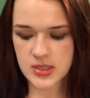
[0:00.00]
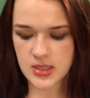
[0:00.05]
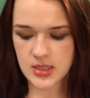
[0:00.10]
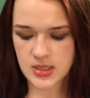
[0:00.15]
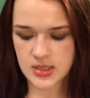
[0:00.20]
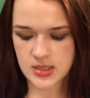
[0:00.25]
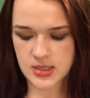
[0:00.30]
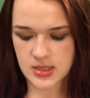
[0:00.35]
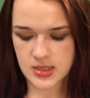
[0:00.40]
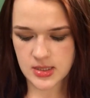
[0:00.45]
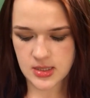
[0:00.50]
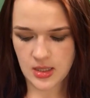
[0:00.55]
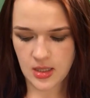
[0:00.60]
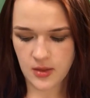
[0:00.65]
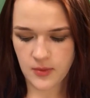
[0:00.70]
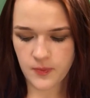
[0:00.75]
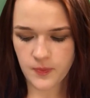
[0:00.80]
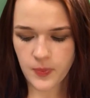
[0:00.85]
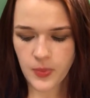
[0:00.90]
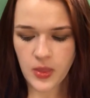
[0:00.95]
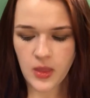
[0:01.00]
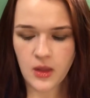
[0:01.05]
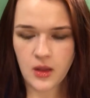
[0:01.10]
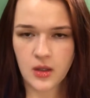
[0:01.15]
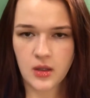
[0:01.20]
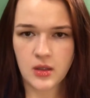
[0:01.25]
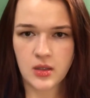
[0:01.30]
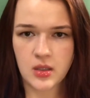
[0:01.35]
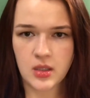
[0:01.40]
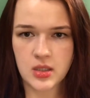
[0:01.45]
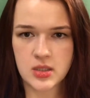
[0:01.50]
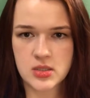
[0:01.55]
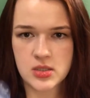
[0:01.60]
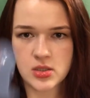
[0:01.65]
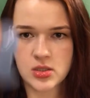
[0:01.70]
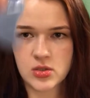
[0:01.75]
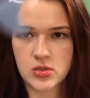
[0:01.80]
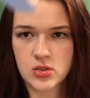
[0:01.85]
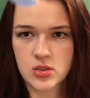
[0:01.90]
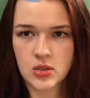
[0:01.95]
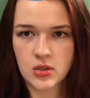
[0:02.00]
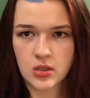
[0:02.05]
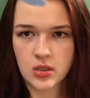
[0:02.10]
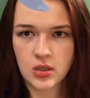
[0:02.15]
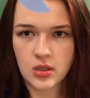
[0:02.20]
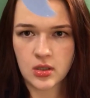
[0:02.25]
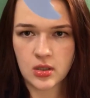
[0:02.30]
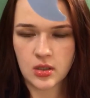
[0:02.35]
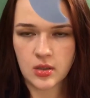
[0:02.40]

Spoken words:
is the same. It's usually a